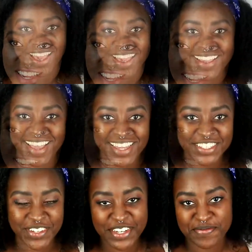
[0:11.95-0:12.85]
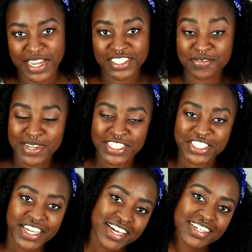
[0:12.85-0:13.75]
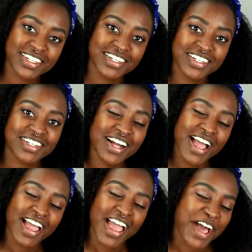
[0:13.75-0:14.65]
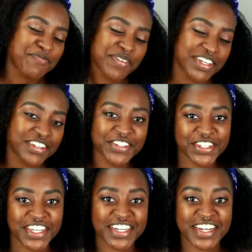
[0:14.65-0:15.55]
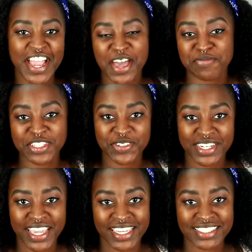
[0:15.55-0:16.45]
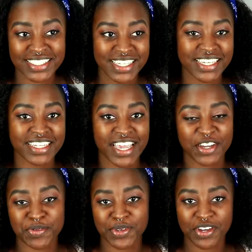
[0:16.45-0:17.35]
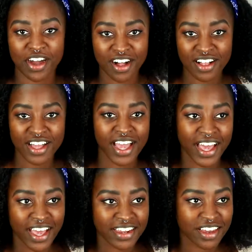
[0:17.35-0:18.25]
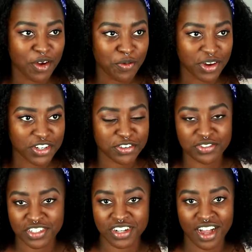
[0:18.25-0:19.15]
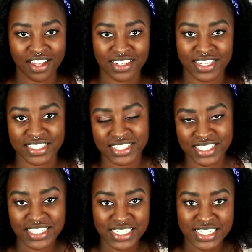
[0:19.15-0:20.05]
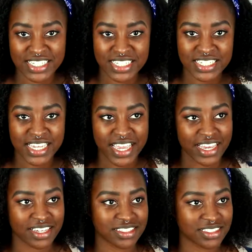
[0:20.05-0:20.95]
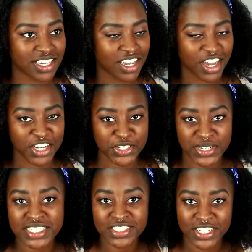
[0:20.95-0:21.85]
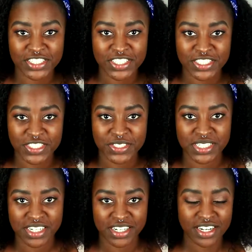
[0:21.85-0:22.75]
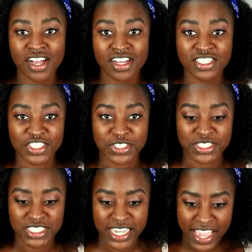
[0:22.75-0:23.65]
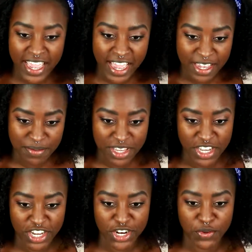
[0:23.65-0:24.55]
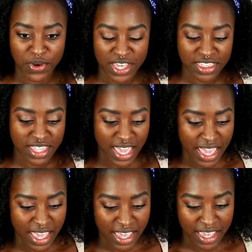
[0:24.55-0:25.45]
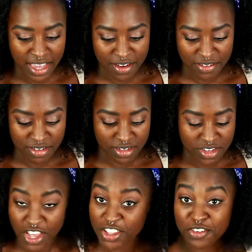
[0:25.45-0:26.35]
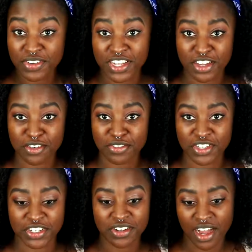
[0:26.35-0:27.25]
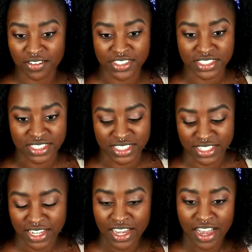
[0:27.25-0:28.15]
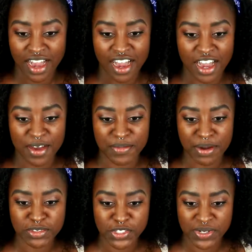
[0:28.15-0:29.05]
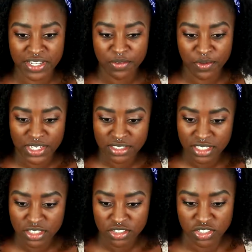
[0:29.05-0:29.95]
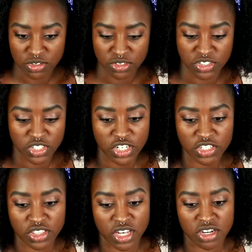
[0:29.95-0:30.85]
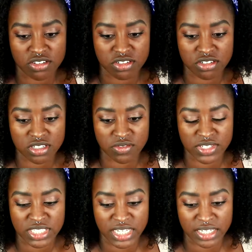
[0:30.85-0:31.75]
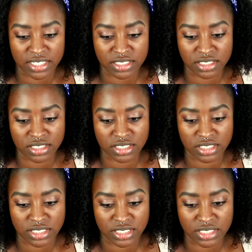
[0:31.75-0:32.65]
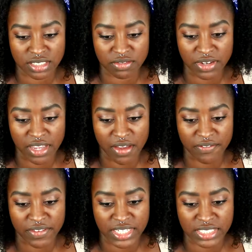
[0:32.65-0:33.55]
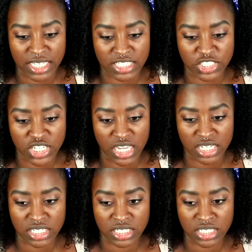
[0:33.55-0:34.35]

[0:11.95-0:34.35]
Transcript: Hi guys, welcome back to my channel. Happy New Year, happy 2018. I hope you all had a wonderful holiday season and a great start to the new year. So today I am here with another video for you, obviously. I'm doing, why does it look so dark though? Hold on one second. Let's see if I can fix that shot.